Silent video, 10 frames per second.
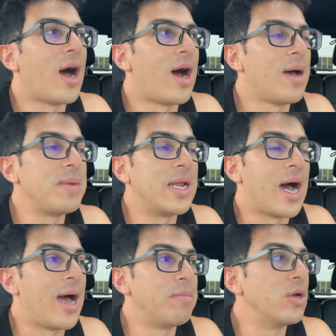I mean,
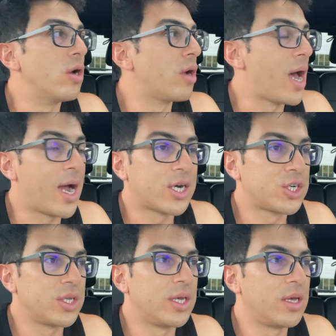I'm
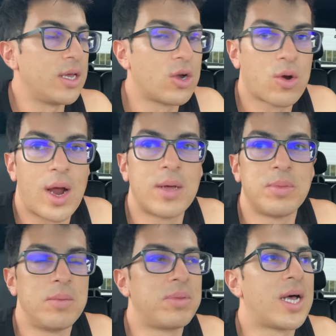actually
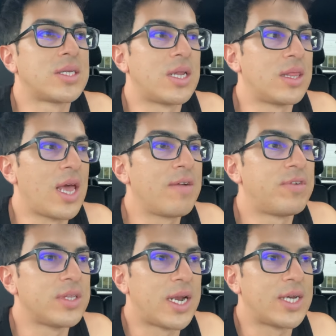incredibly blessed and
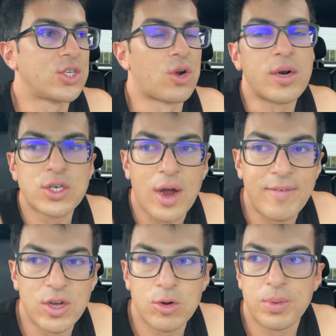thankful that I started
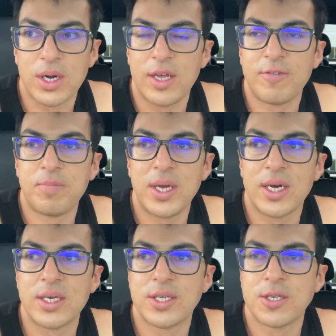driving Uber and Lyft
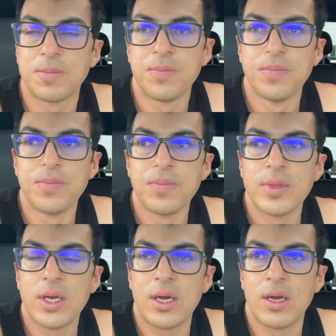because
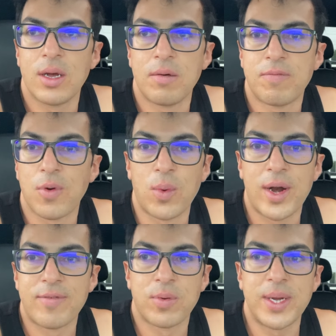for
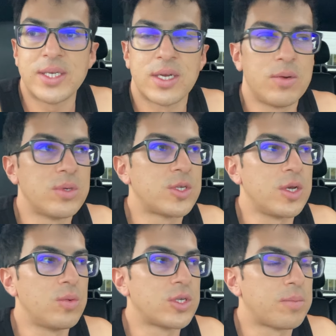whatever reason, it was,
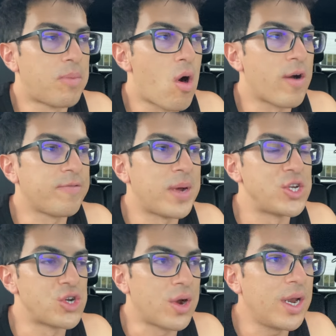it was a part of my
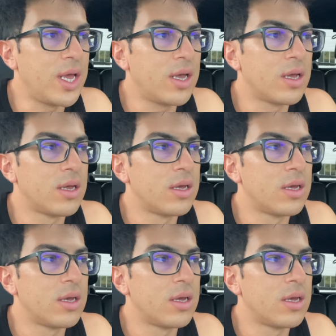journey